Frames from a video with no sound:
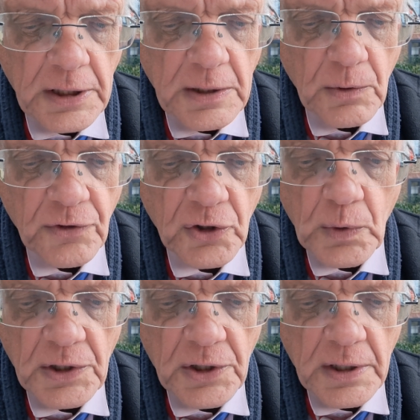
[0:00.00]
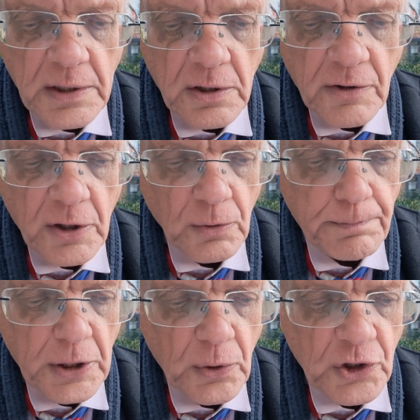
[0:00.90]
He was a 28-year-old
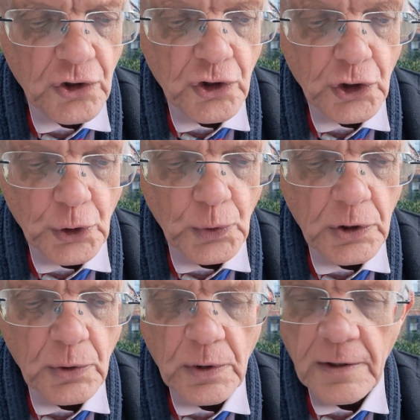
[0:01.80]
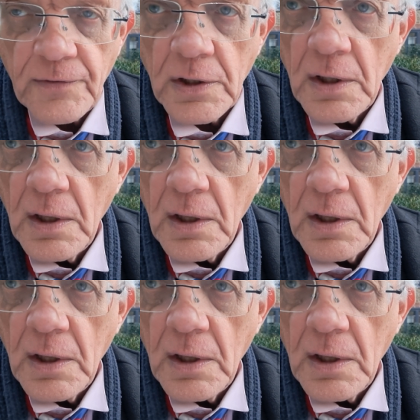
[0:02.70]
Polish Jew who lived